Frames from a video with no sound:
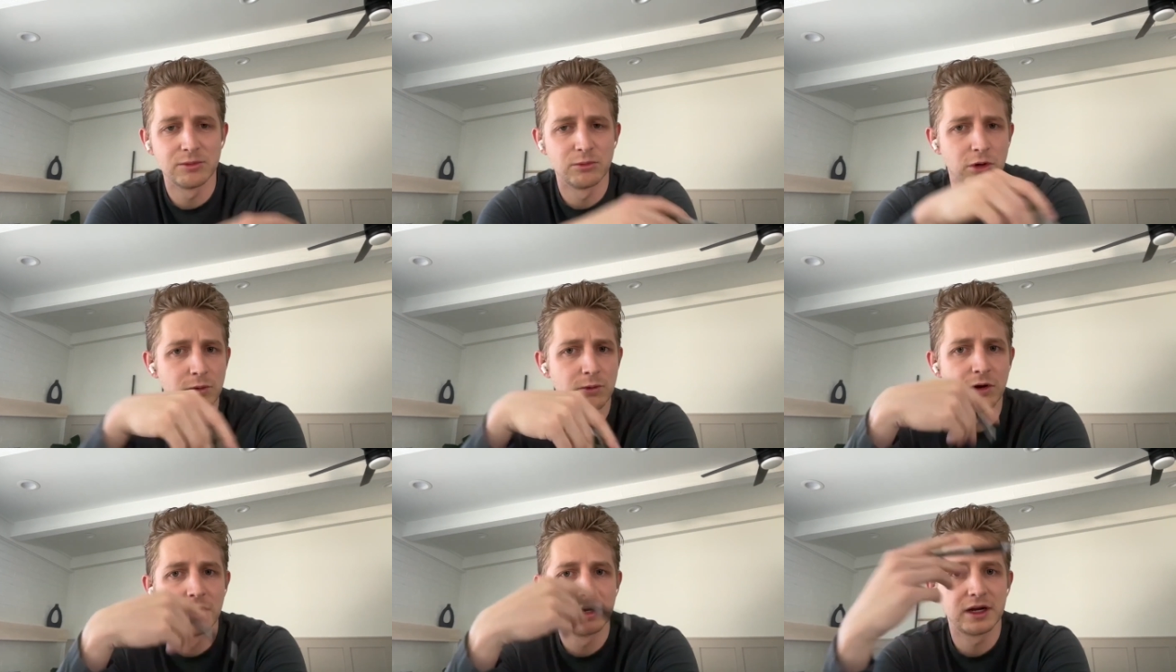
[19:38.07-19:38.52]

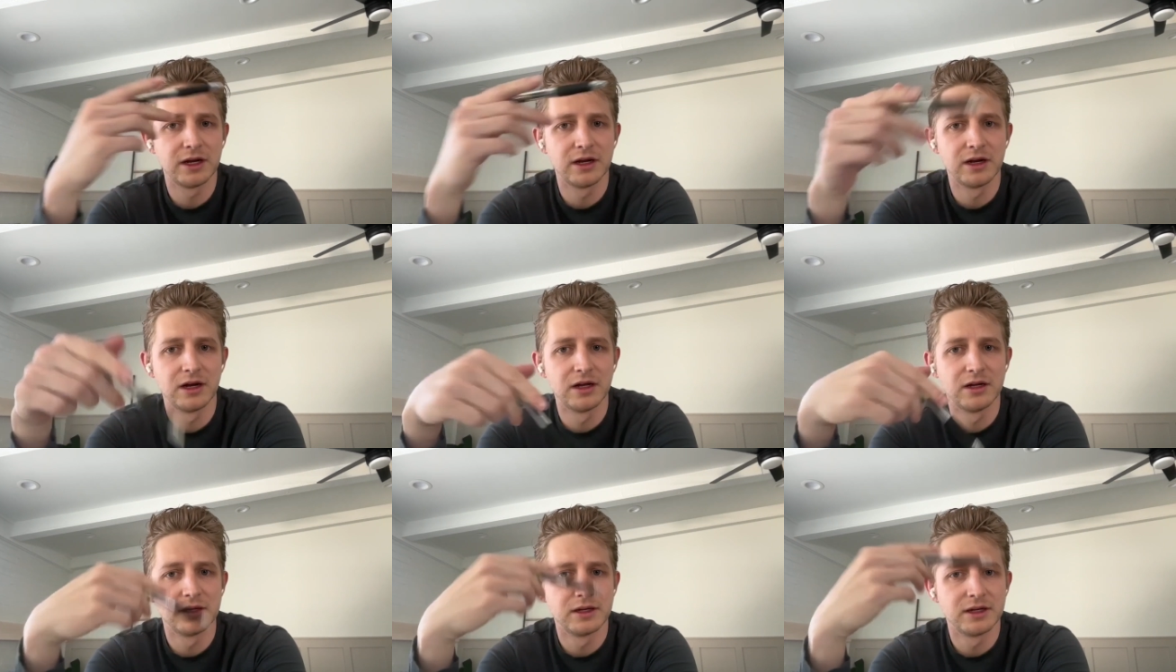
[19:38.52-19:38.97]
We're working
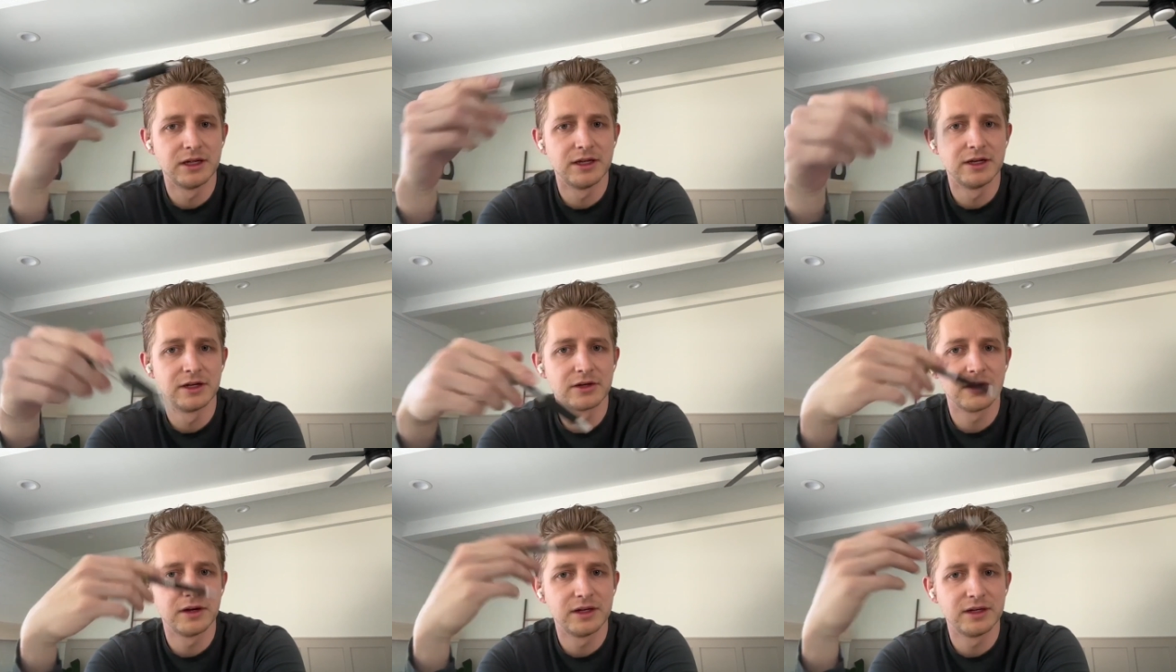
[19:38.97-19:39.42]
on
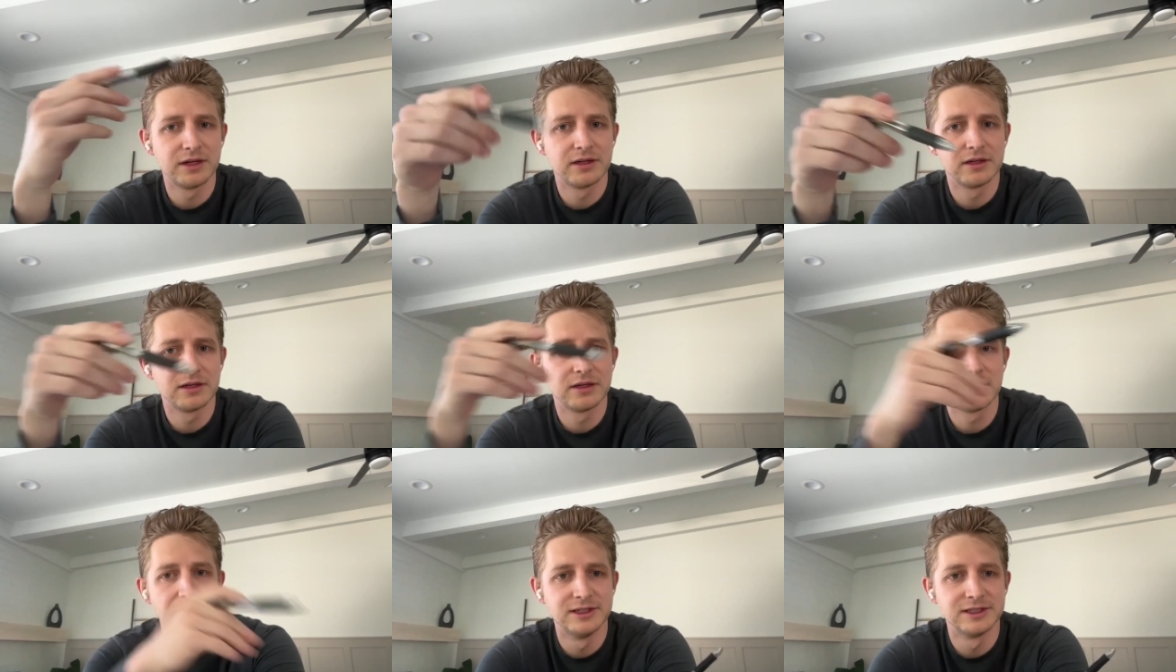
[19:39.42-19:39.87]

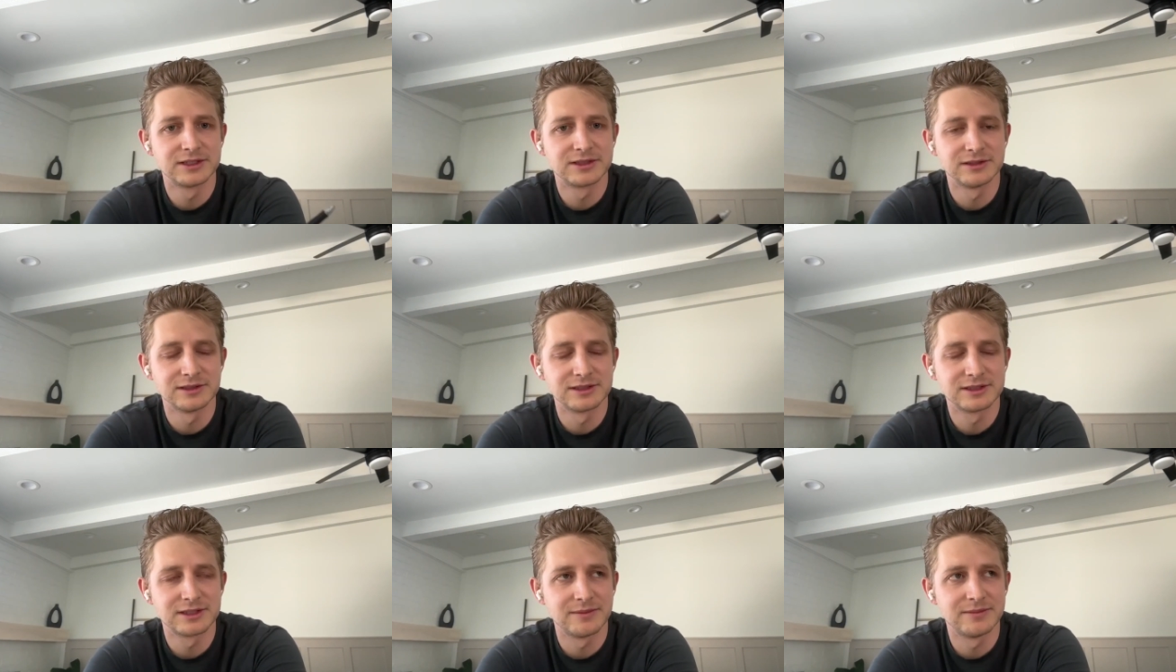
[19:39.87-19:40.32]
integrating
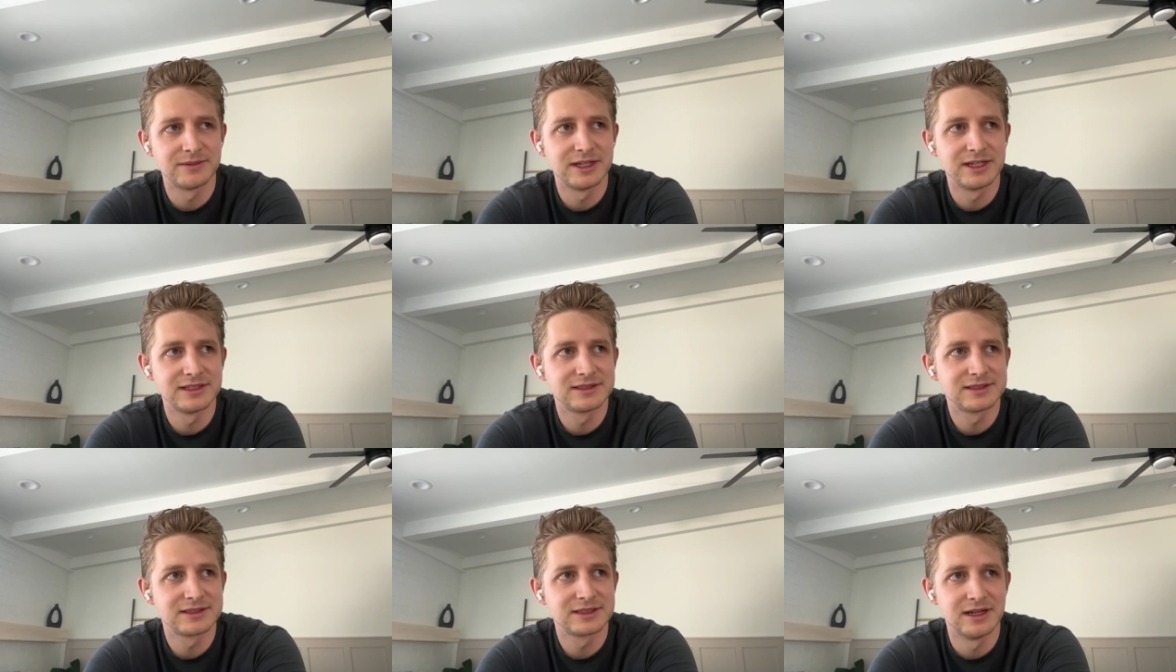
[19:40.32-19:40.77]
additional
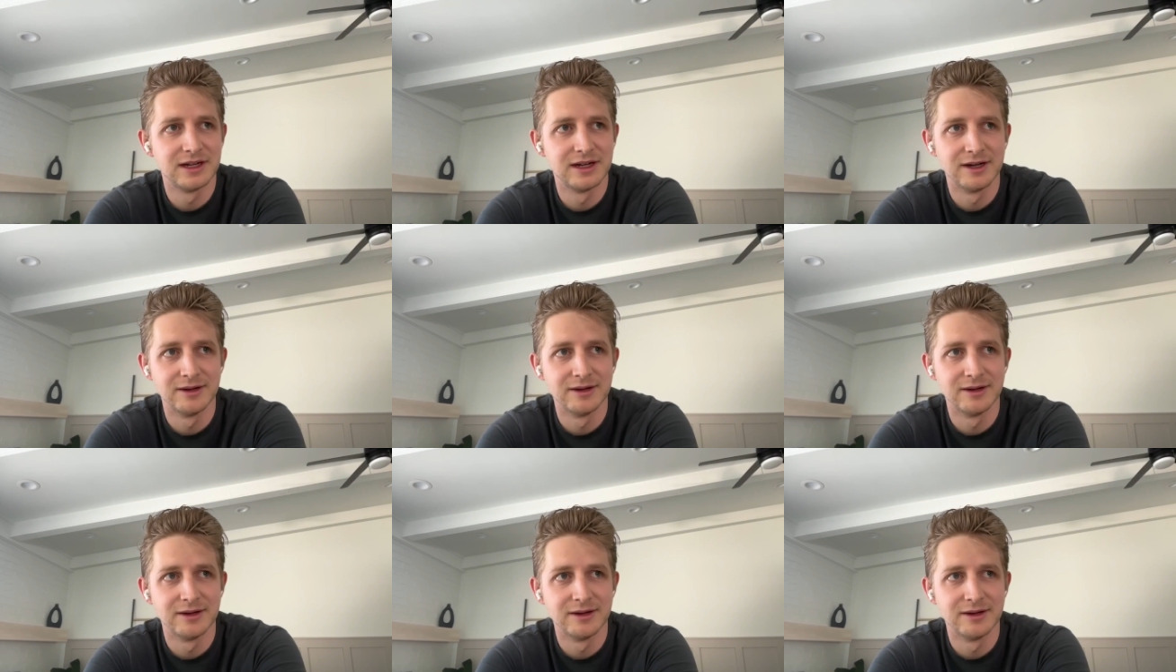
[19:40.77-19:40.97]
subnets